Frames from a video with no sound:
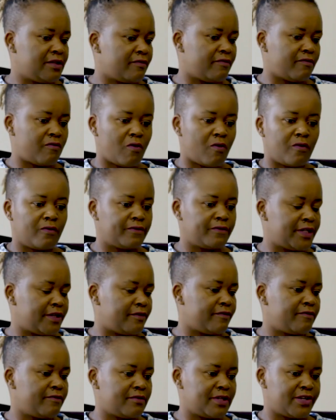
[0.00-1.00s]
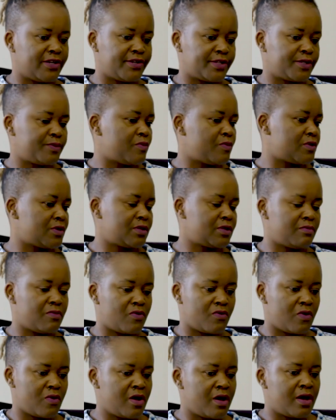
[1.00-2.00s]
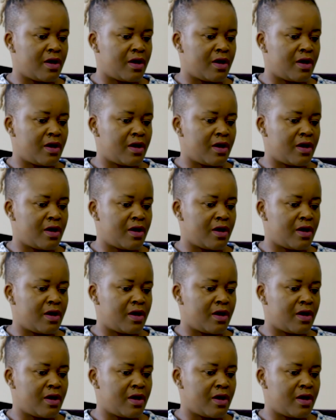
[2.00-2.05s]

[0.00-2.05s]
involved and fully responsible.